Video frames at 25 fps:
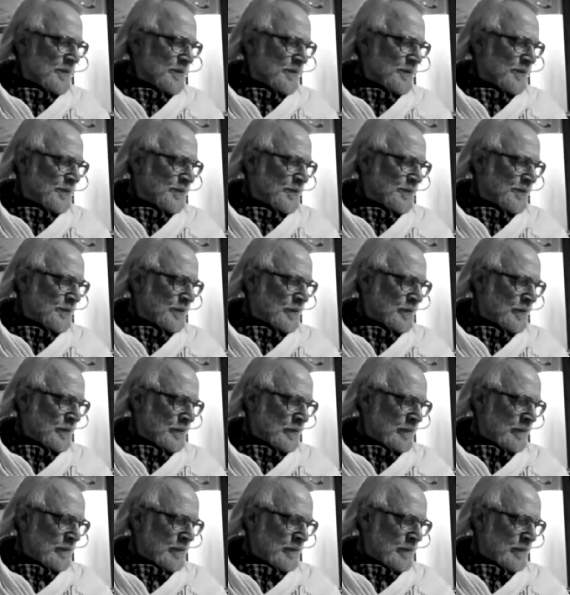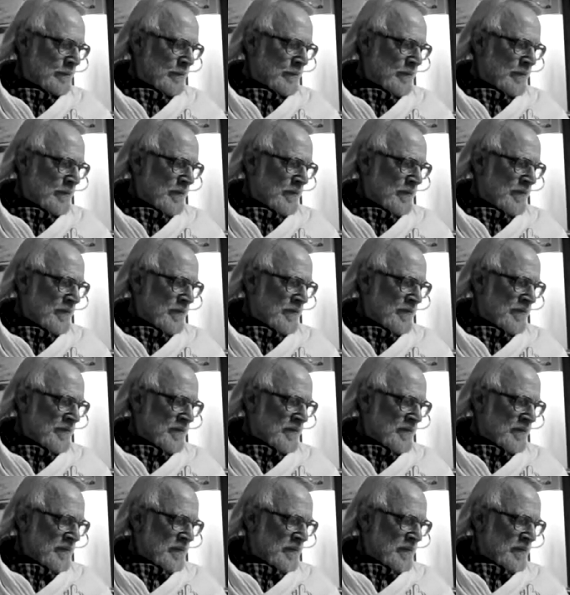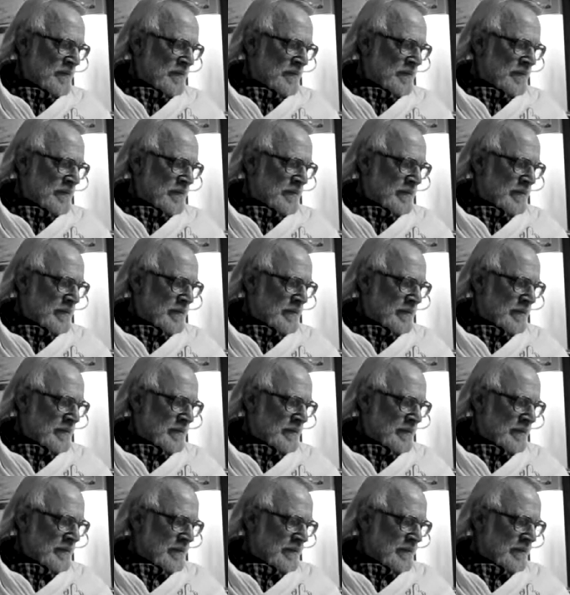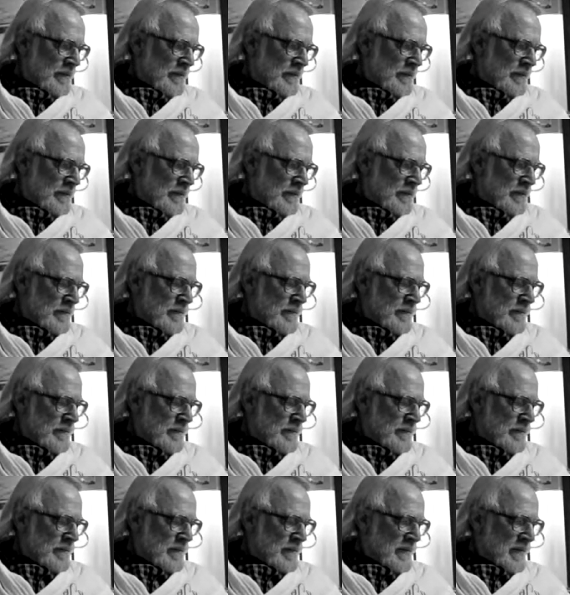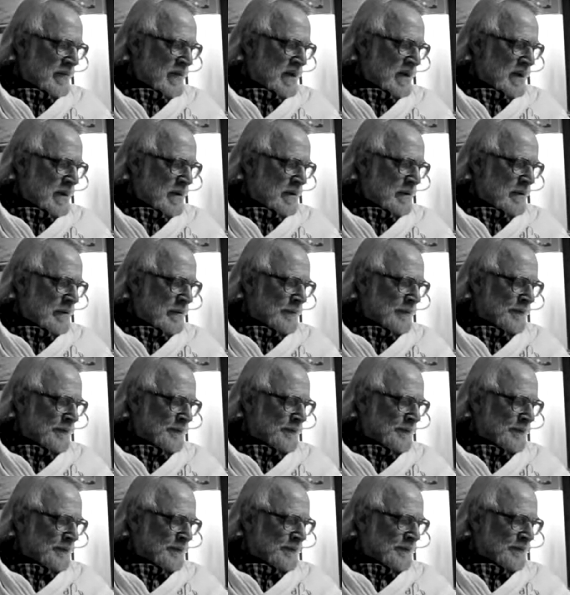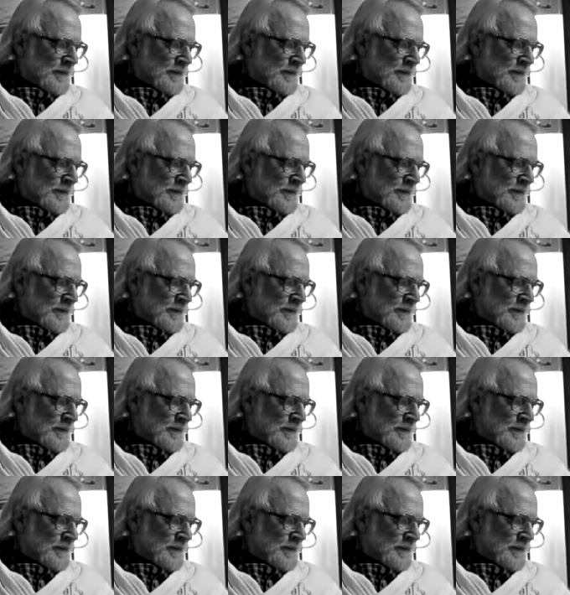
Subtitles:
[no speech]